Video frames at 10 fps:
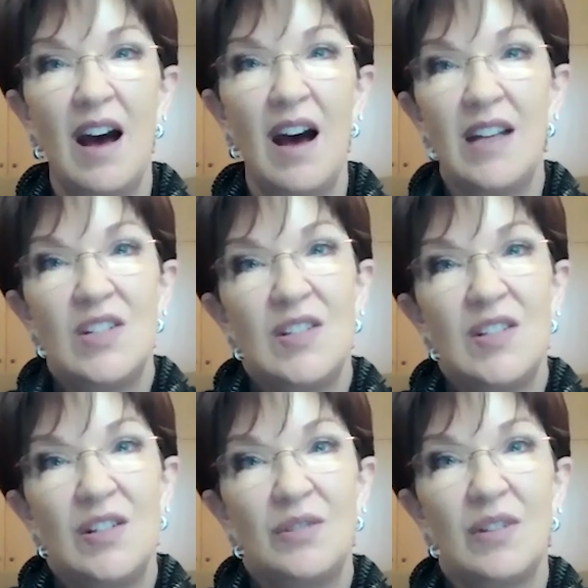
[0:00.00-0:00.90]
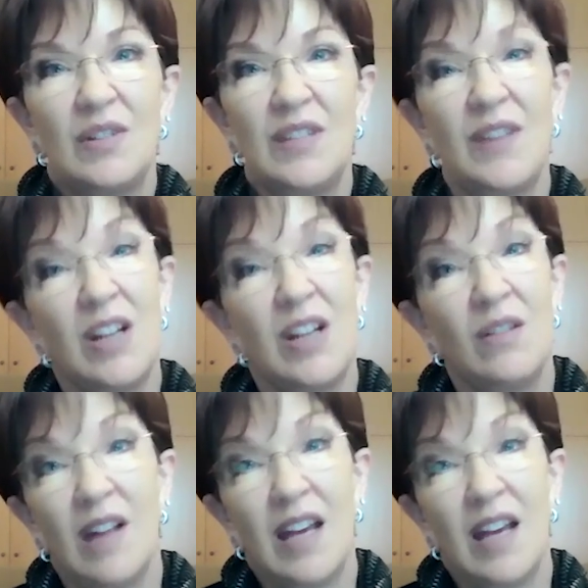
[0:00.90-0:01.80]
I just don't, if I
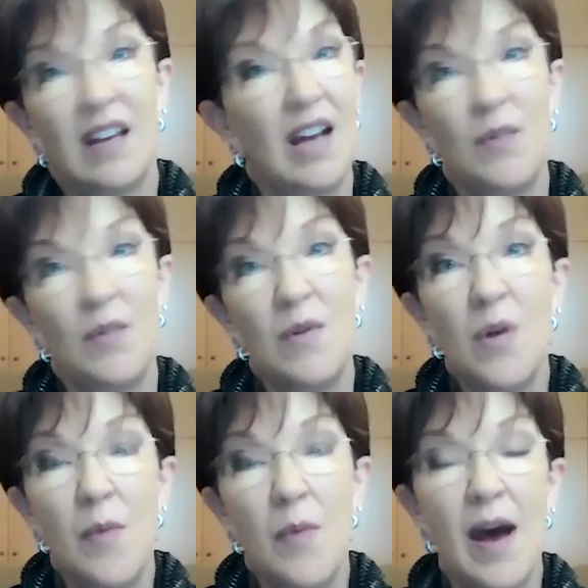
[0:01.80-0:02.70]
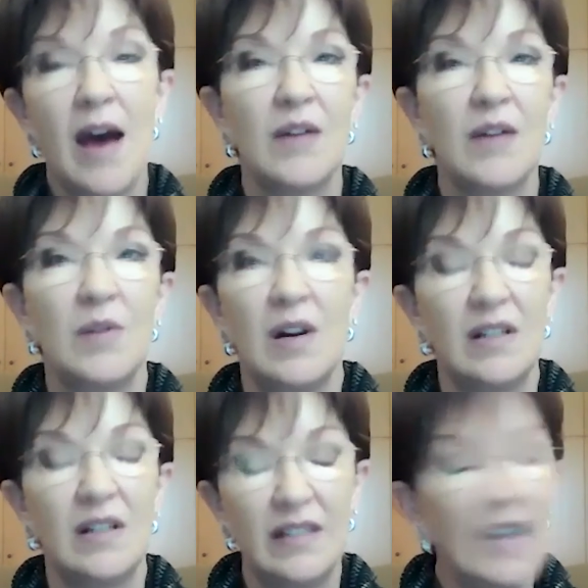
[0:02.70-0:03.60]
don't like it, I won't go back or
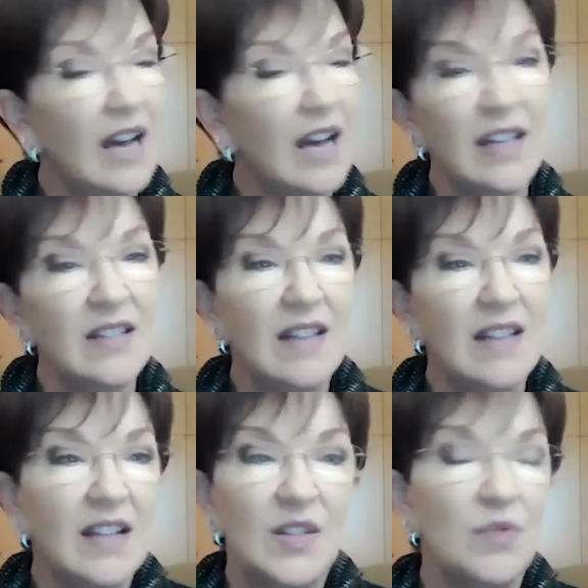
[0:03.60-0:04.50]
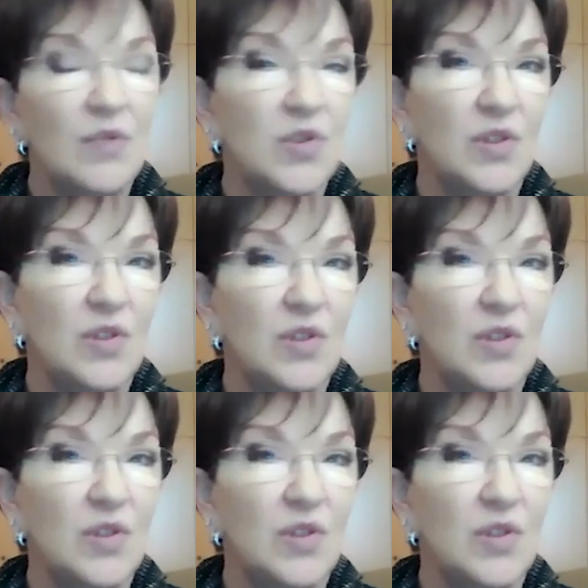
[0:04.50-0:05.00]
yeah, that's so true.